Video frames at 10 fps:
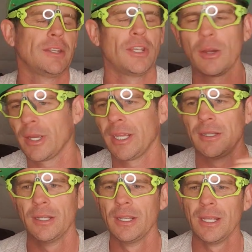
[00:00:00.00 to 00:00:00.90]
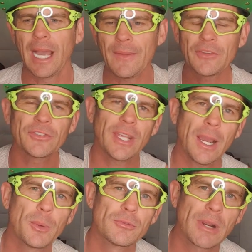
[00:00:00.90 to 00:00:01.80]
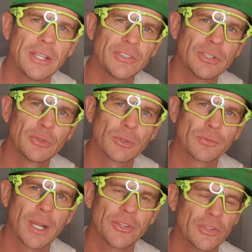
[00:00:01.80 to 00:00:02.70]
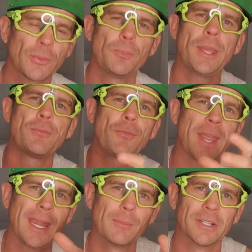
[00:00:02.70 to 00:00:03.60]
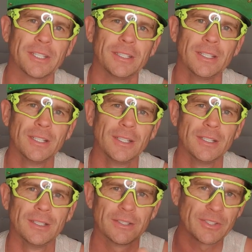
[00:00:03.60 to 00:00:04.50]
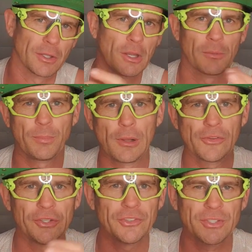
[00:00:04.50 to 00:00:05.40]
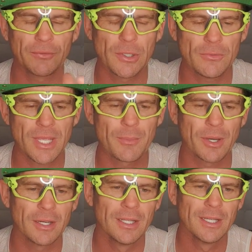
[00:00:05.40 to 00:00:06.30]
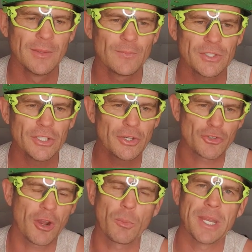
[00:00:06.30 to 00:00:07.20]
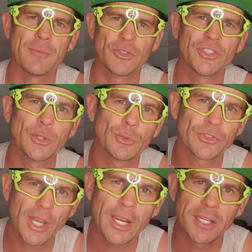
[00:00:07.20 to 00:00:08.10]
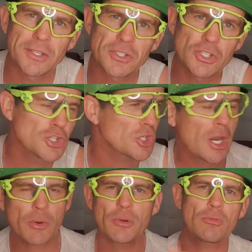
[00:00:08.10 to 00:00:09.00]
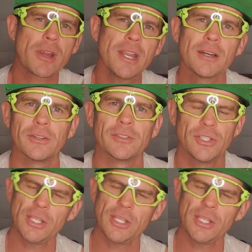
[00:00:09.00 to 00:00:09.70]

You go ahead, and that's how we race in the Tour de France. It's a big family. A lot of politics and stuff here and there, but you don't try and win every single stage. You share it around. Yeah,